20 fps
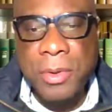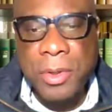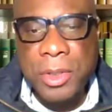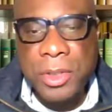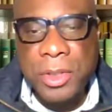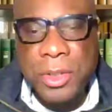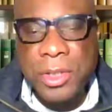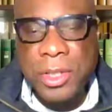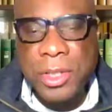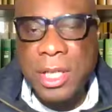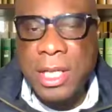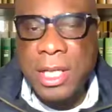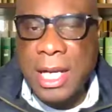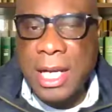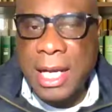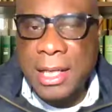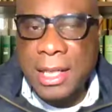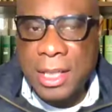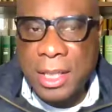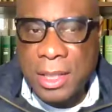in
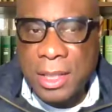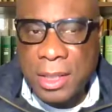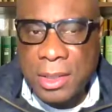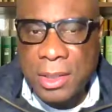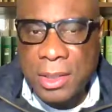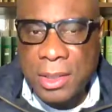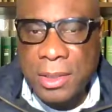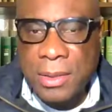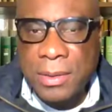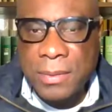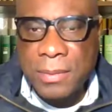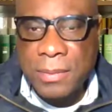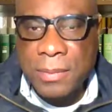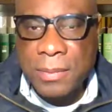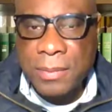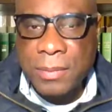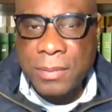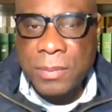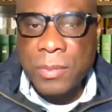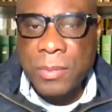producing that good.
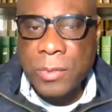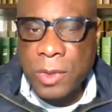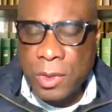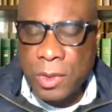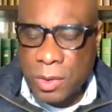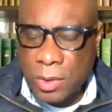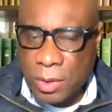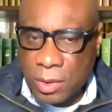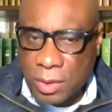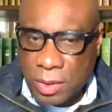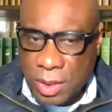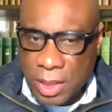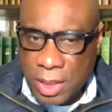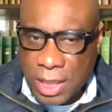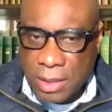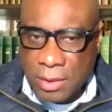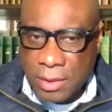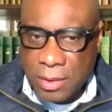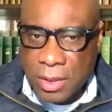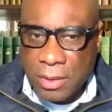So
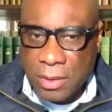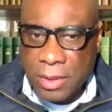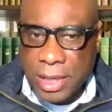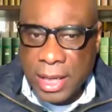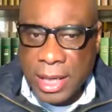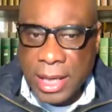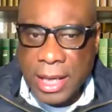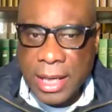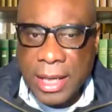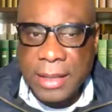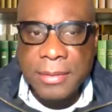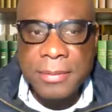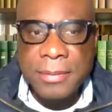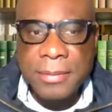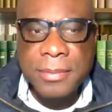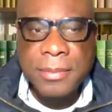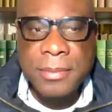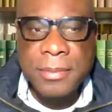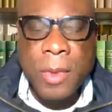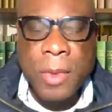here we go again.
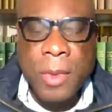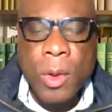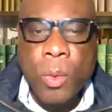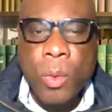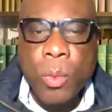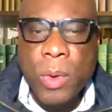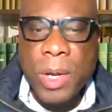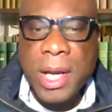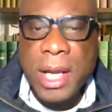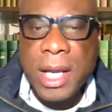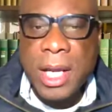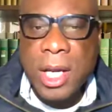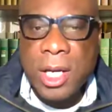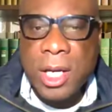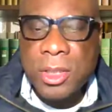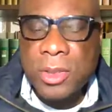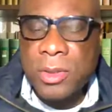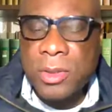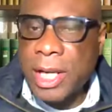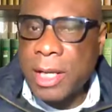When a
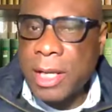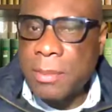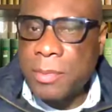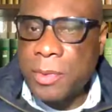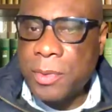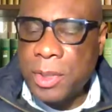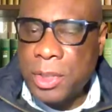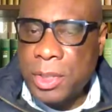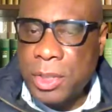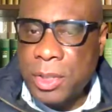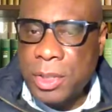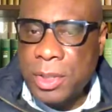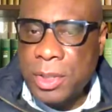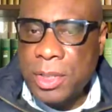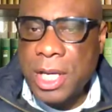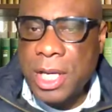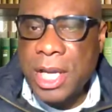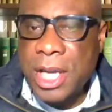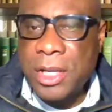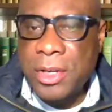country can
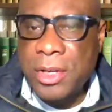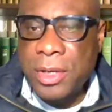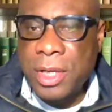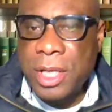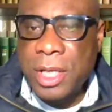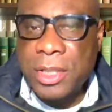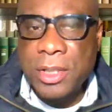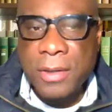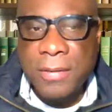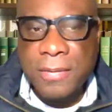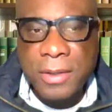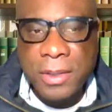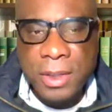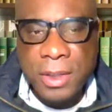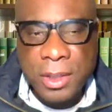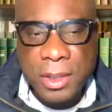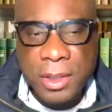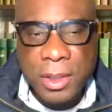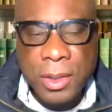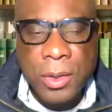produce a unit of
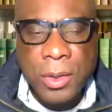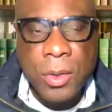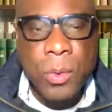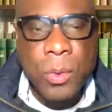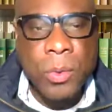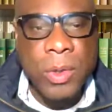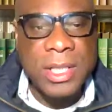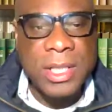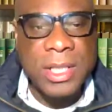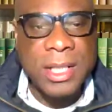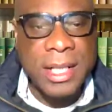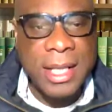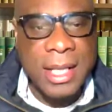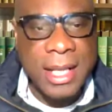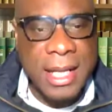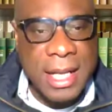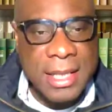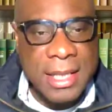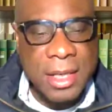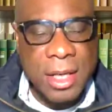good with
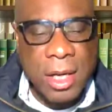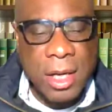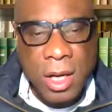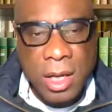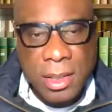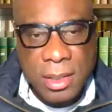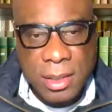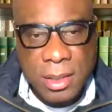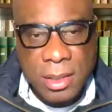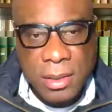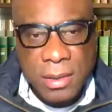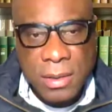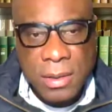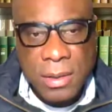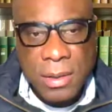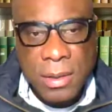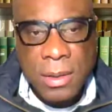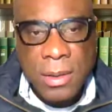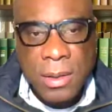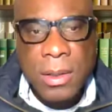less cost,
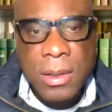